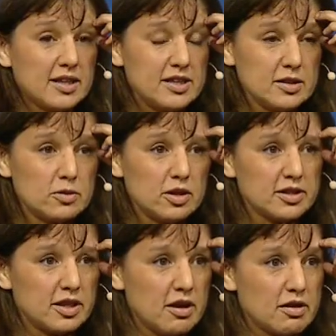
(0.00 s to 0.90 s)
in the world
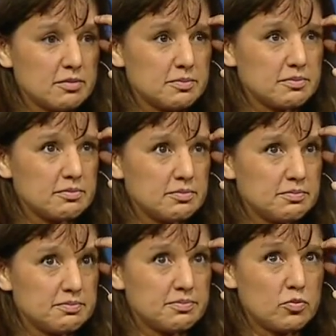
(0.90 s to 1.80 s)
there are
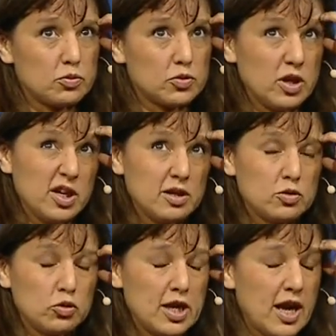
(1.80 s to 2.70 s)
uh,
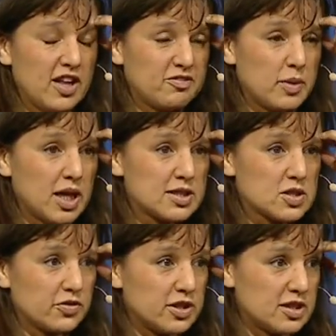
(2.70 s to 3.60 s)
three and a half models
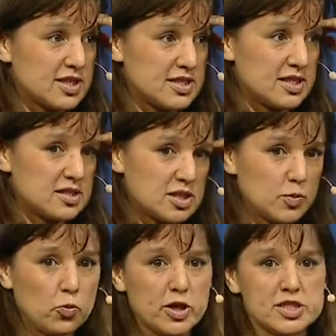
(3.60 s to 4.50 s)
of internet censorship.
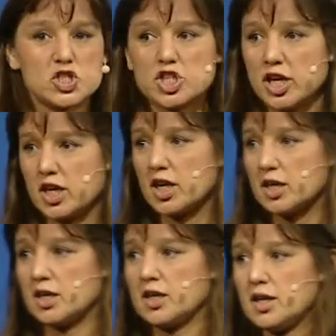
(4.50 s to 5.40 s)
One is China,
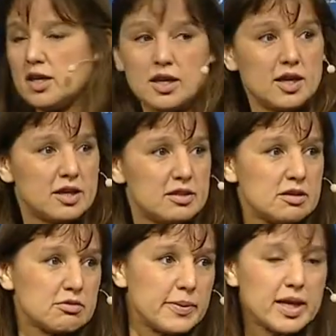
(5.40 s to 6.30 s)
and I
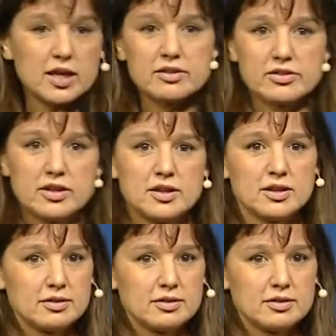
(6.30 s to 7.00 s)
think Rebecca's in the